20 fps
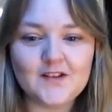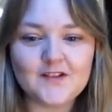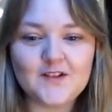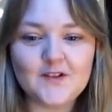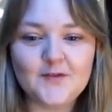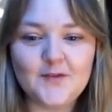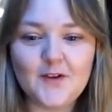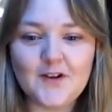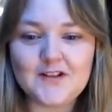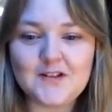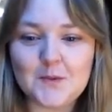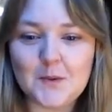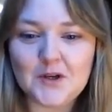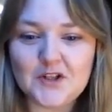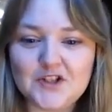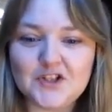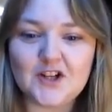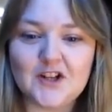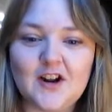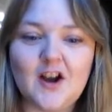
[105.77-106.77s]
So the first
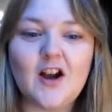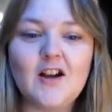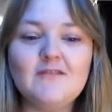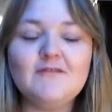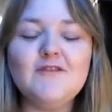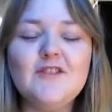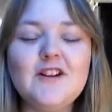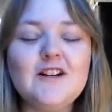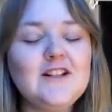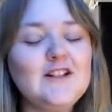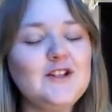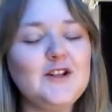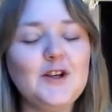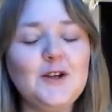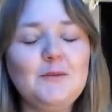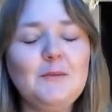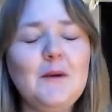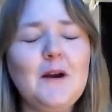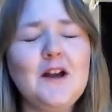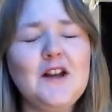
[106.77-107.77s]
question, I've written
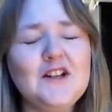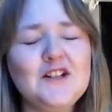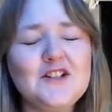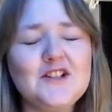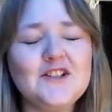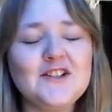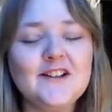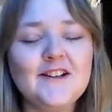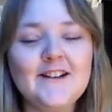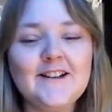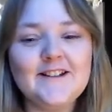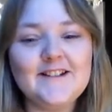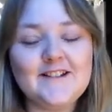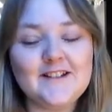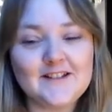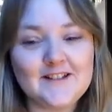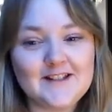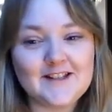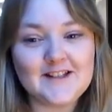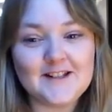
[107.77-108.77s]
too much.
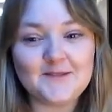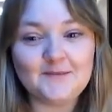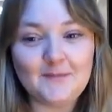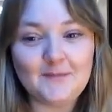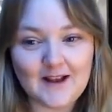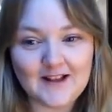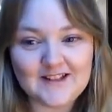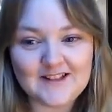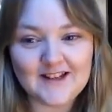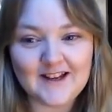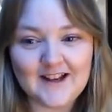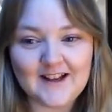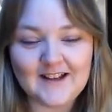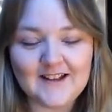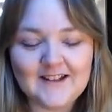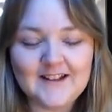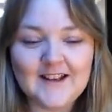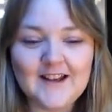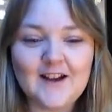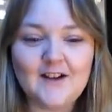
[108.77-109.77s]
Does this
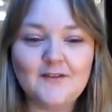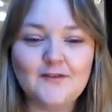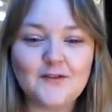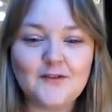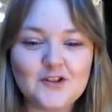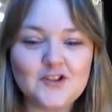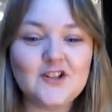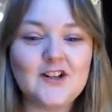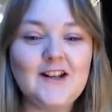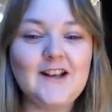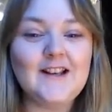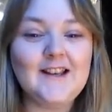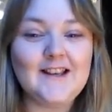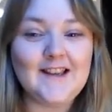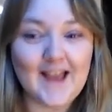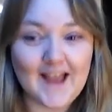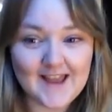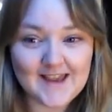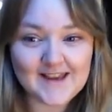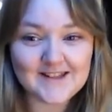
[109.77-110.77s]
matter? Unfortunately,
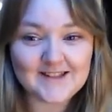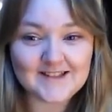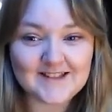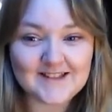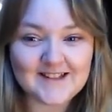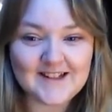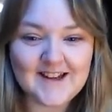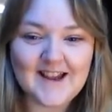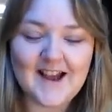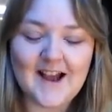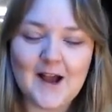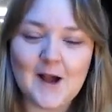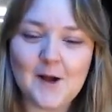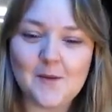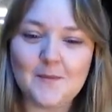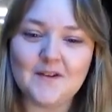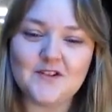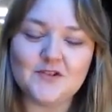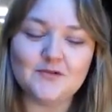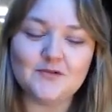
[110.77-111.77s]
yes.
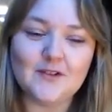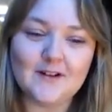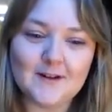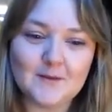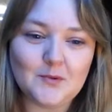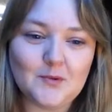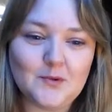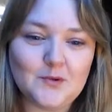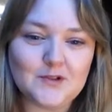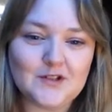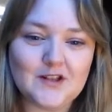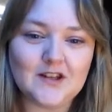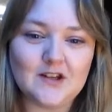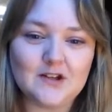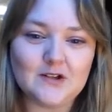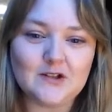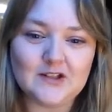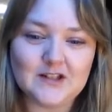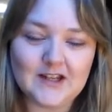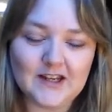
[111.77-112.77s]
It's really important
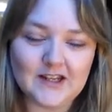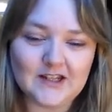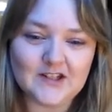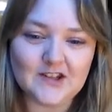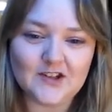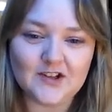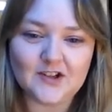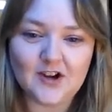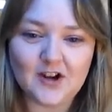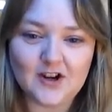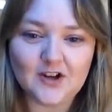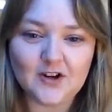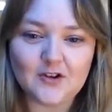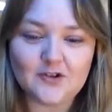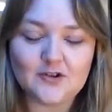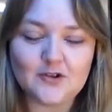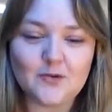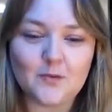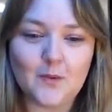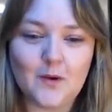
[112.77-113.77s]
that you stick to the
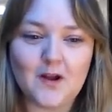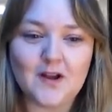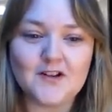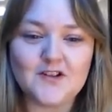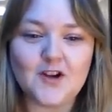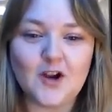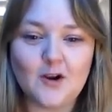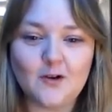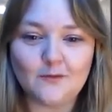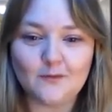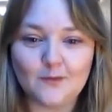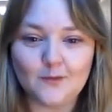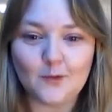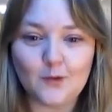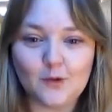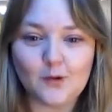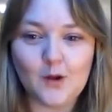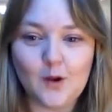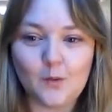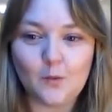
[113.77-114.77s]
900 word
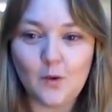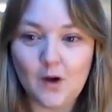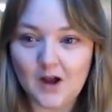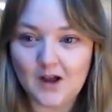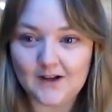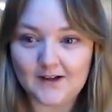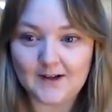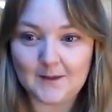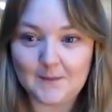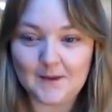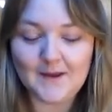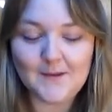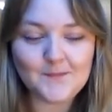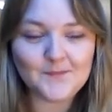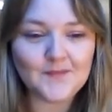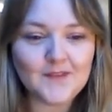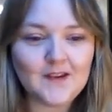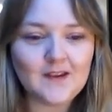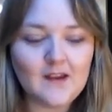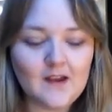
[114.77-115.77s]
overall word limit.
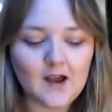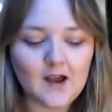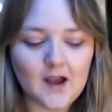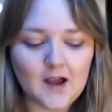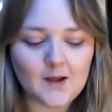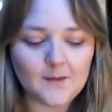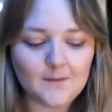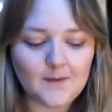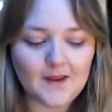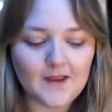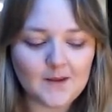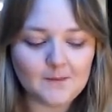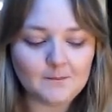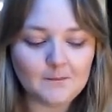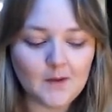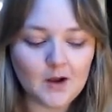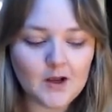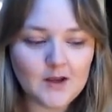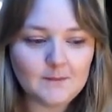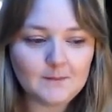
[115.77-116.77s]
It
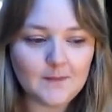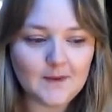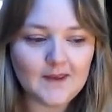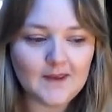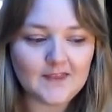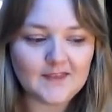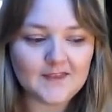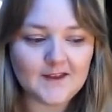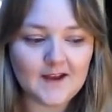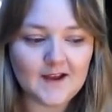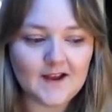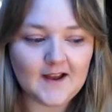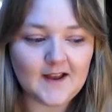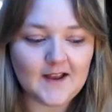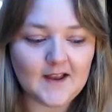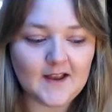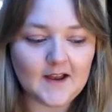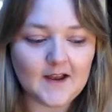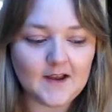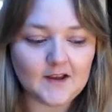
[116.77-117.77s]
might be
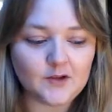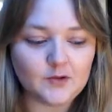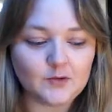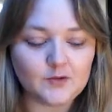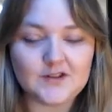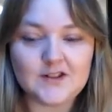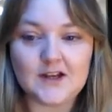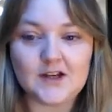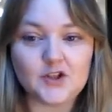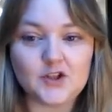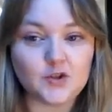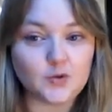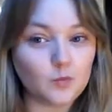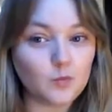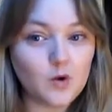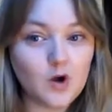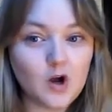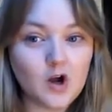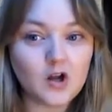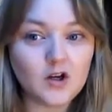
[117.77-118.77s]
that your
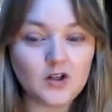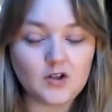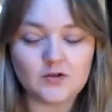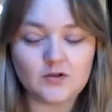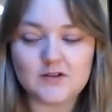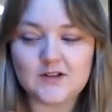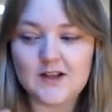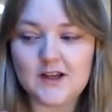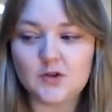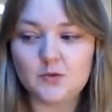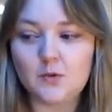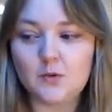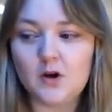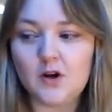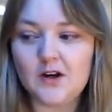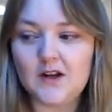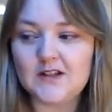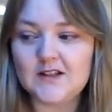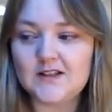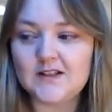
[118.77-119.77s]
section 1, your stage
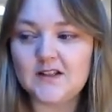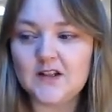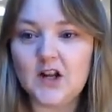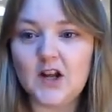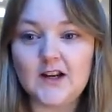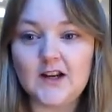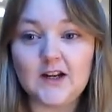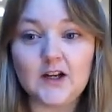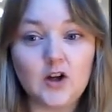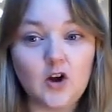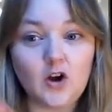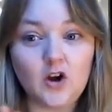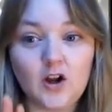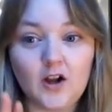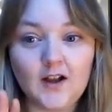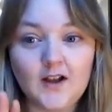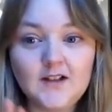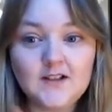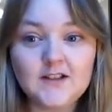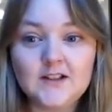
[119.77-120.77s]
1 is slightly
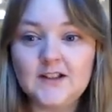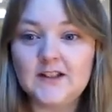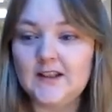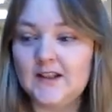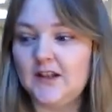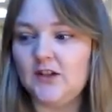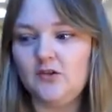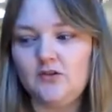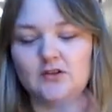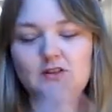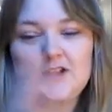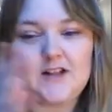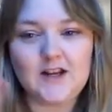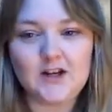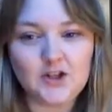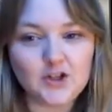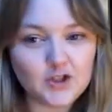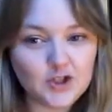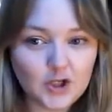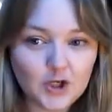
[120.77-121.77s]
longer than your
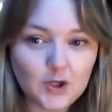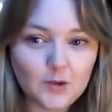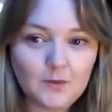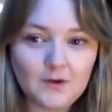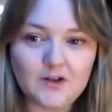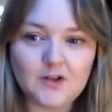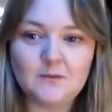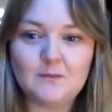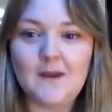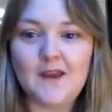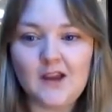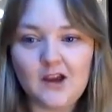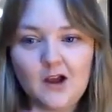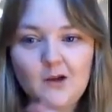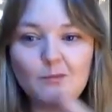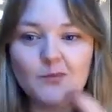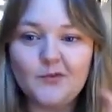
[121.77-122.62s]
stage 2, and you make